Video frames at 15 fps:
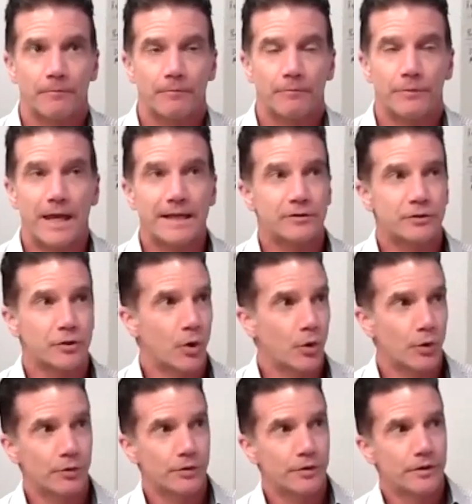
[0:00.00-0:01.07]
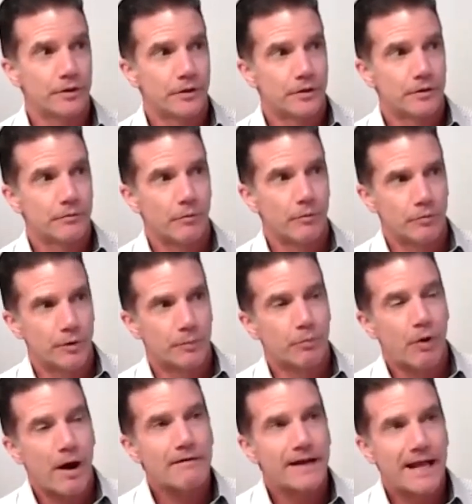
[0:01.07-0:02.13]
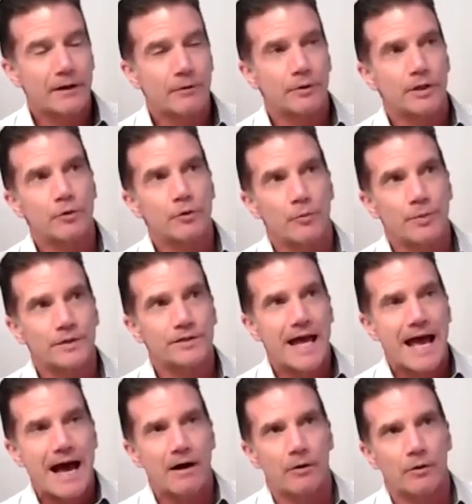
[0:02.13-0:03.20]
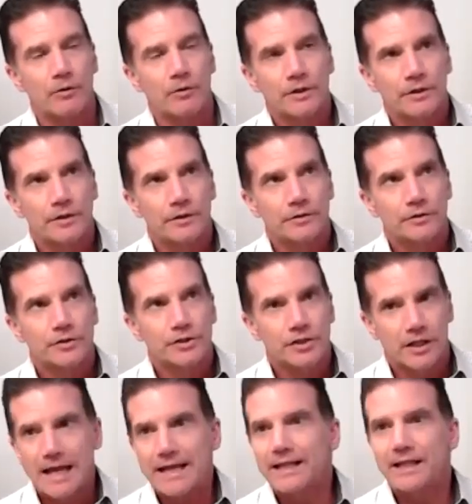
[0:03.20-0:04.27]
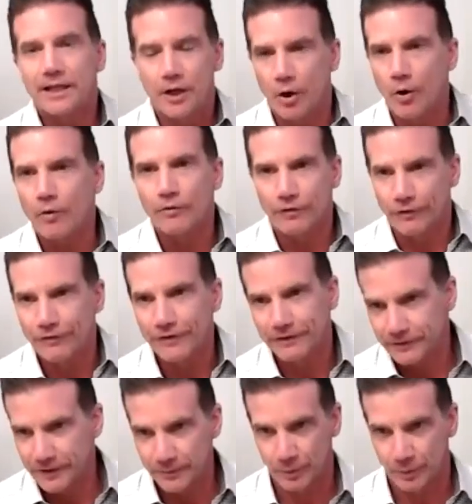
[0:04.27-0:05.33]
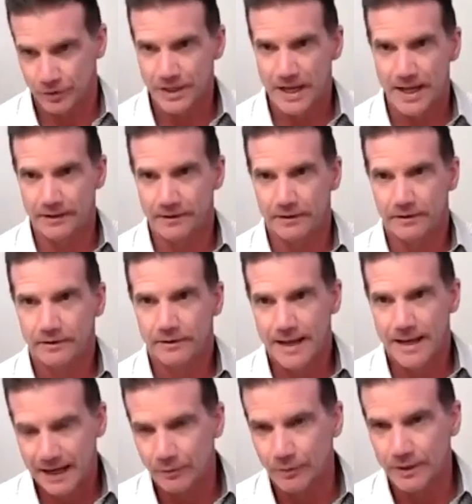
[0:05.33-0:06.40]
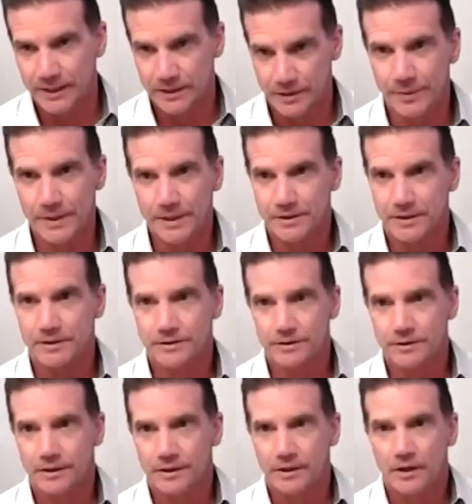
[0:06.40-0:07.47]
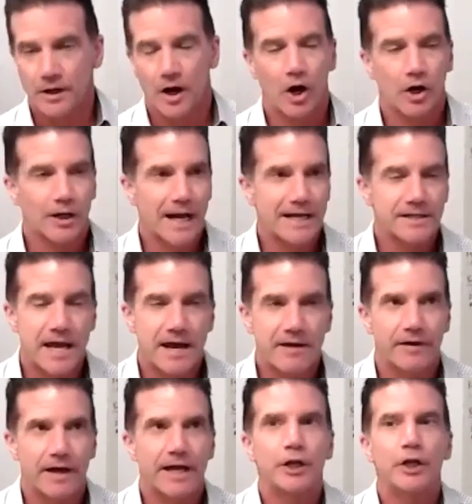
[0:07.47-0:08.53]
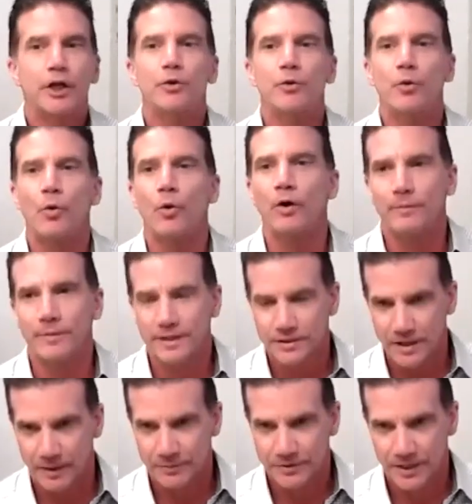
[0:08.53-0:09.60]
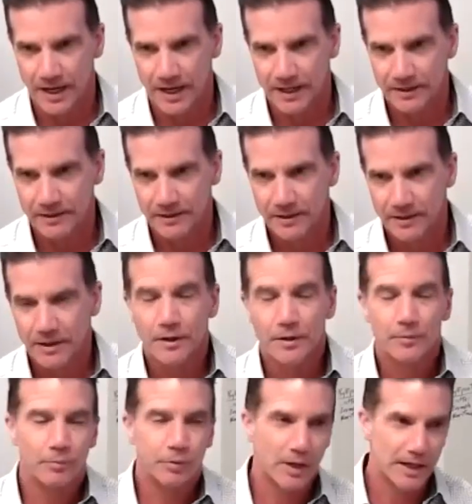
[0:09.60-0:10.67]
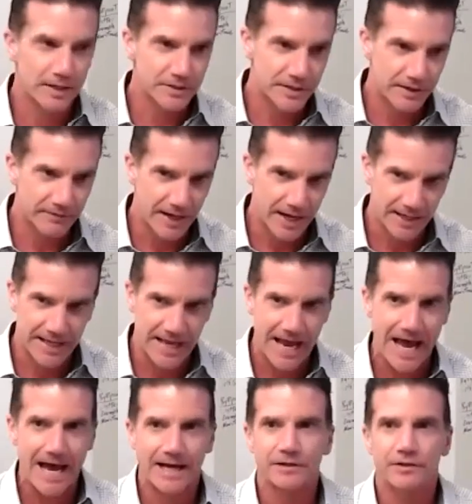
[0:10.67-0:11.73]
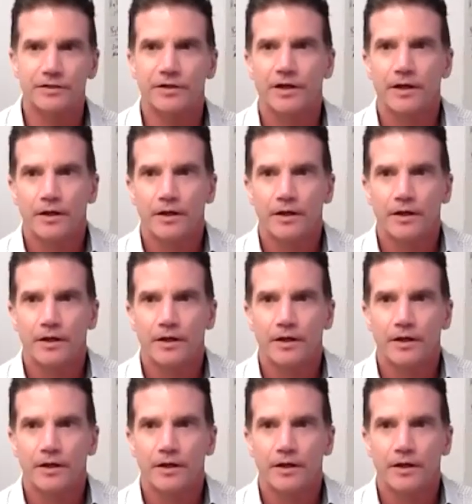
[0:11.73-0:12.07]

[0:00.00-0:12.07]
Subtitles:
they sold, the private equity group is now slightly over 50% equity in the business. Our guys have an enormous upside. Plus they've got cash.